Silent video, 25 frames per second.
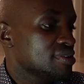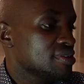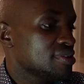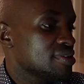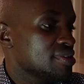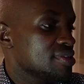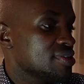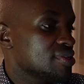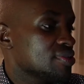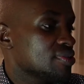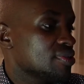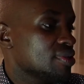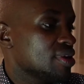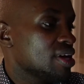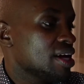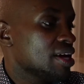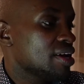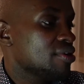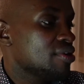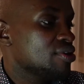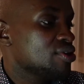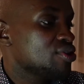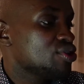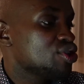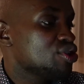So I go
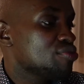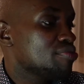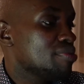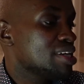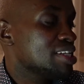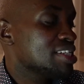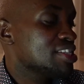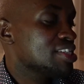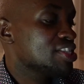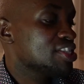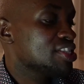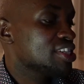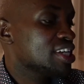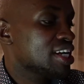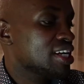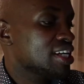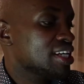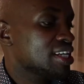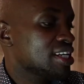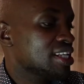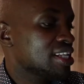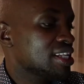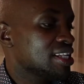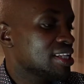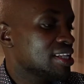to Juba's
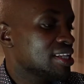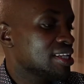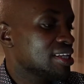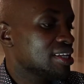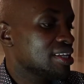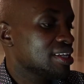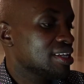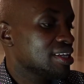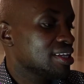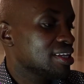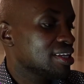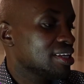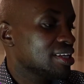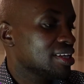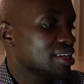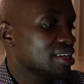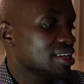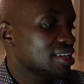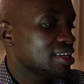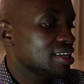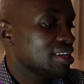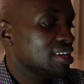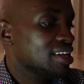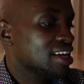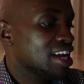channel.
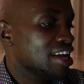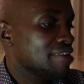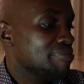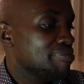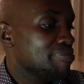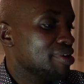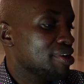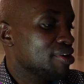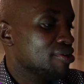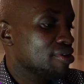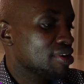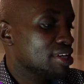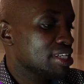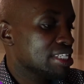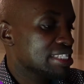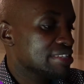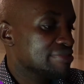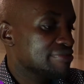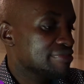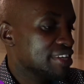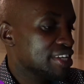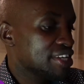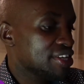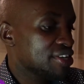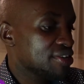I pick on his
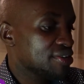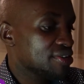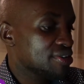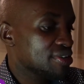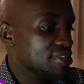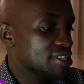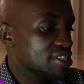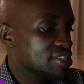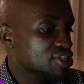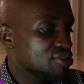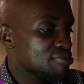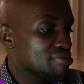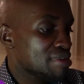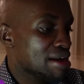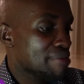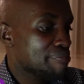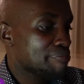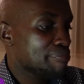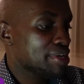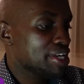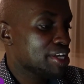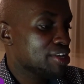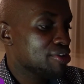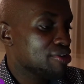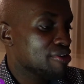videos. Juba, I'm
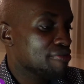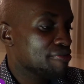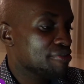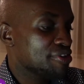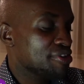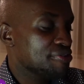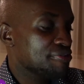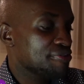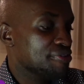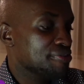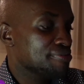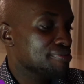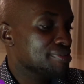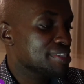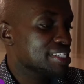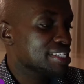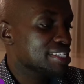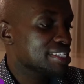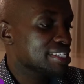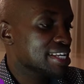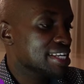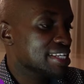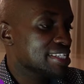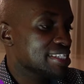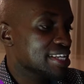picking your video from 6
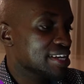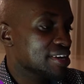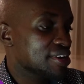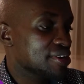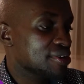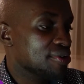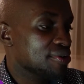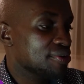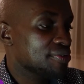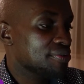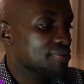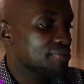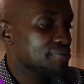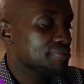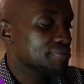days ago.